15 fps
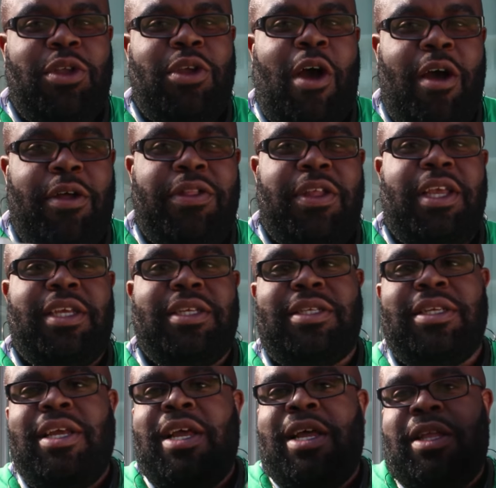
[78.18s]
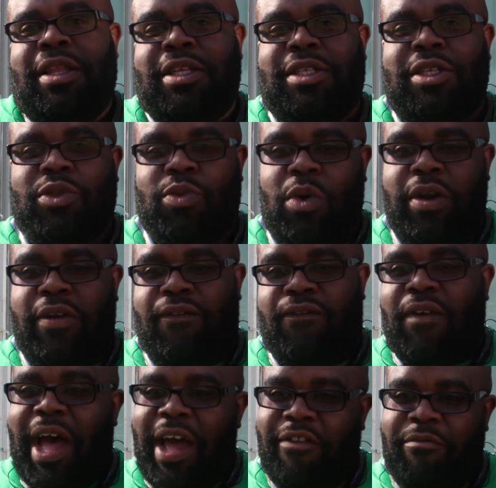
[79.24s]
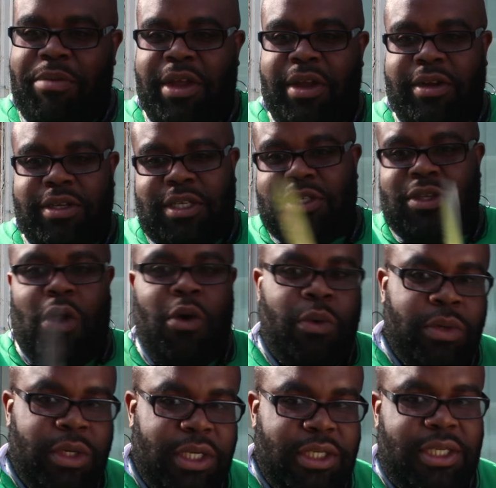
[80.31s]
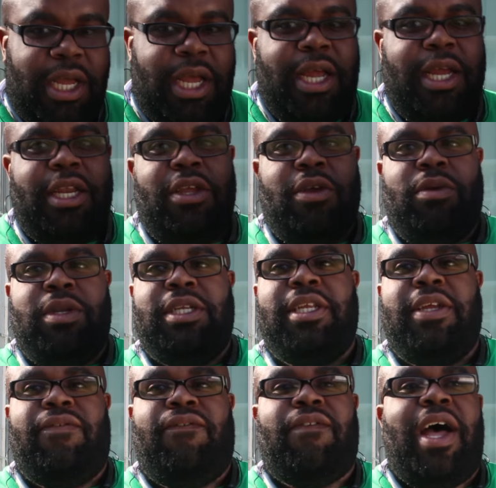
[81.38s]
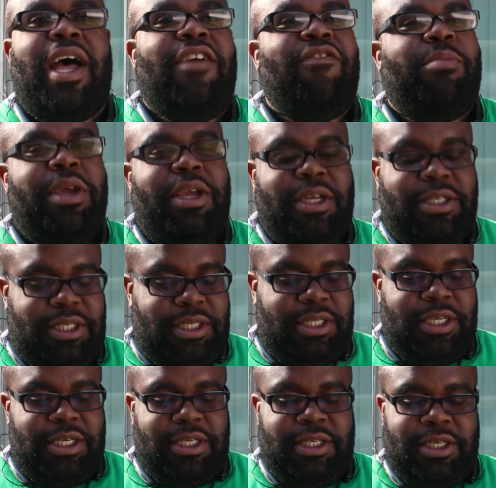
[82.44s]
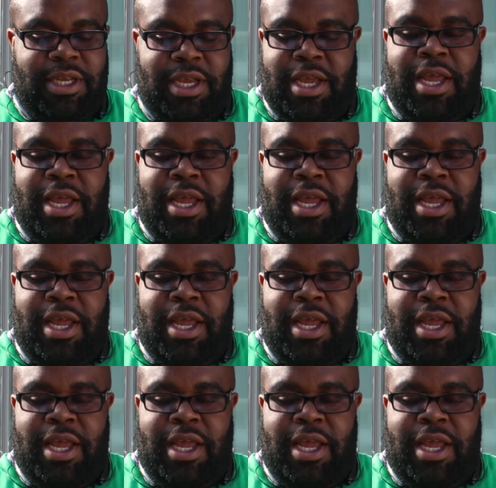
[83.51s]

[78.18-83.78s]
y'all these. This is one of 5 pairs, his own design. He only did 5 pairs of these.